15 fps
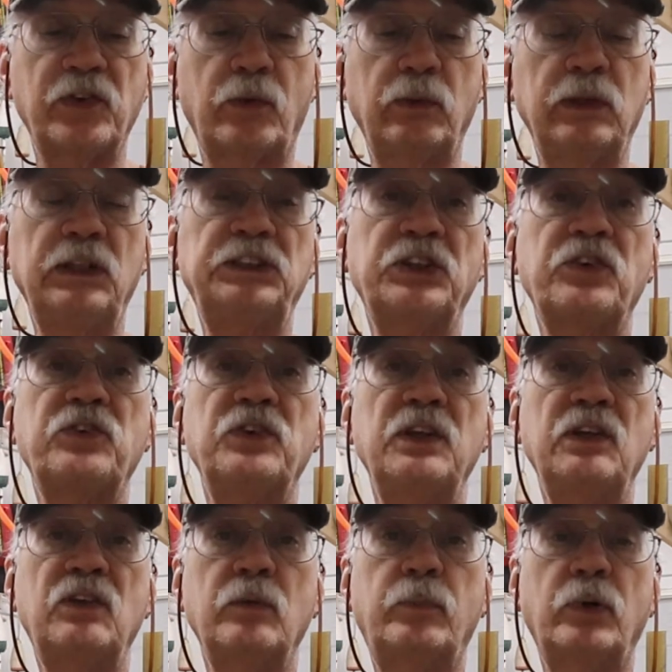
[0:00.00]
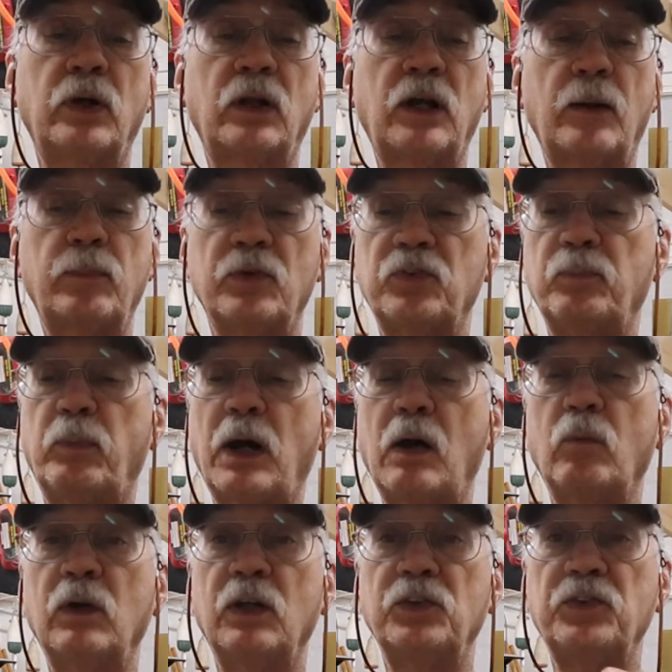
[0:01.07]
I really just need to put a couple of spot
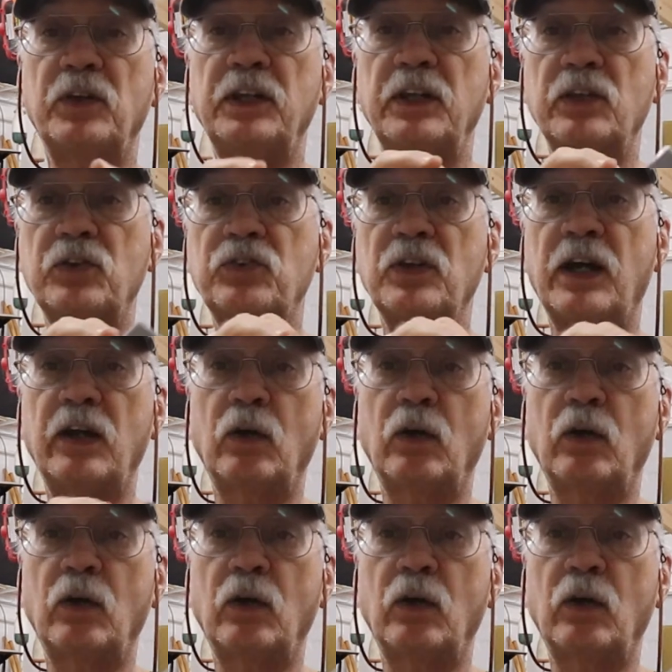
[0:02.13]
welds on either side,